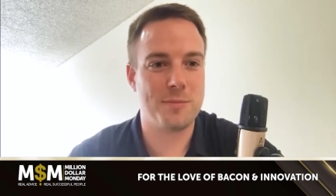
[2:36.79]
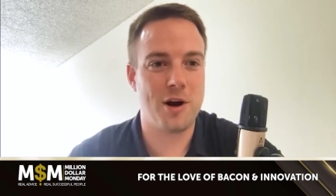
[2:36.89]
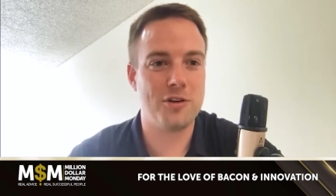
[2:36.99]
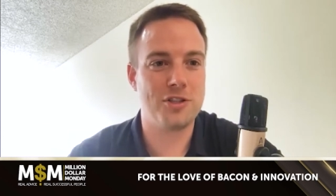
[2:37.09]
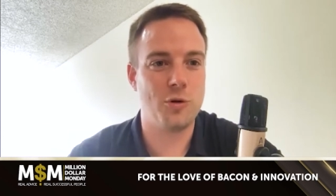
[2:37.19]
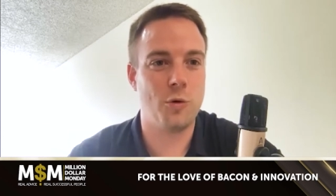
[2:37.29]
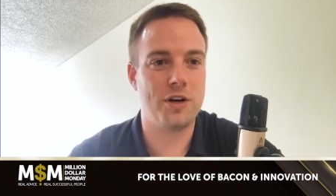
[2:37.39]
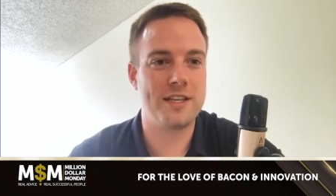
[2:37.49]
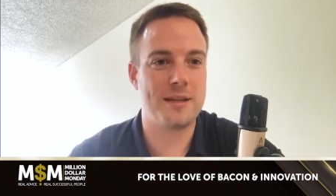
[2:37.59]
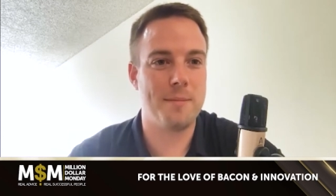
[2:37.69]
but also
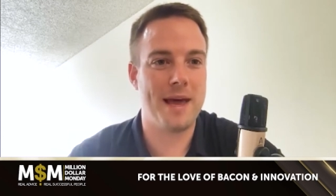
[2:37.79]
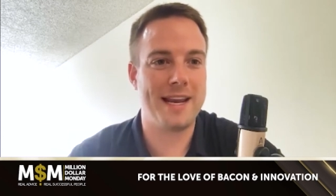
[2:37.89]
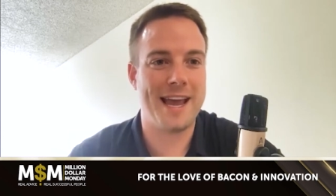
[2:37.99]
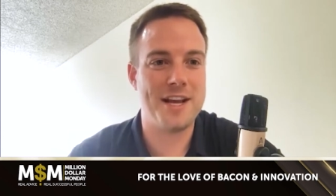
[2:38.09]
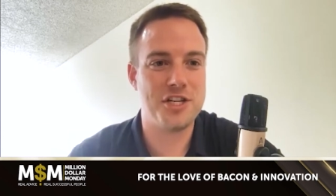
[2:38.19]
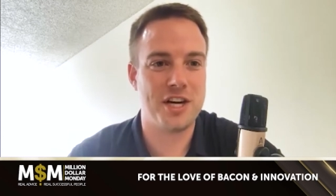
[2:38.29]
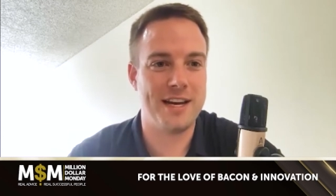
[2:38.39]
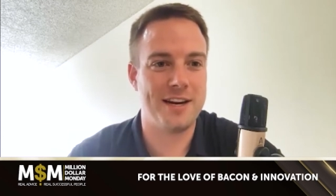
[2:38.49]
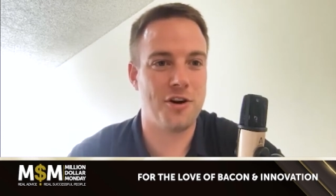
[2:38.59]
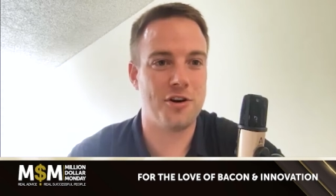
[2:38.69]
worked as a medication
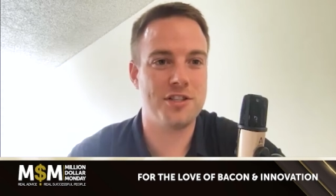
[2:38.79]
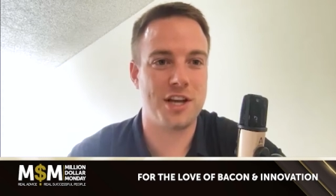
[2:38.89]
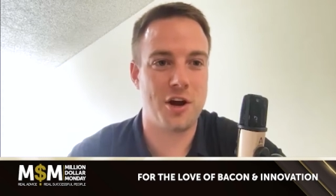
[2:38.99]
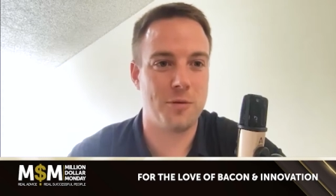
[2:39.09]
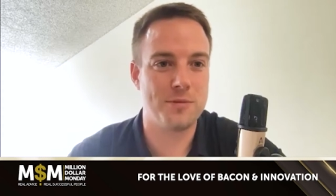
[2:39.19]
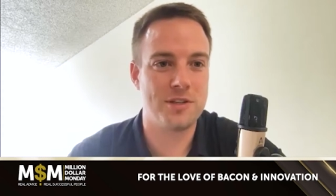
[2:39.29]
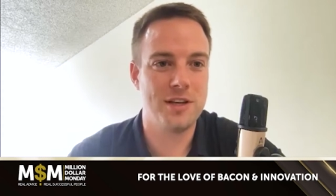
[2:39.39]
aid in nursing homes.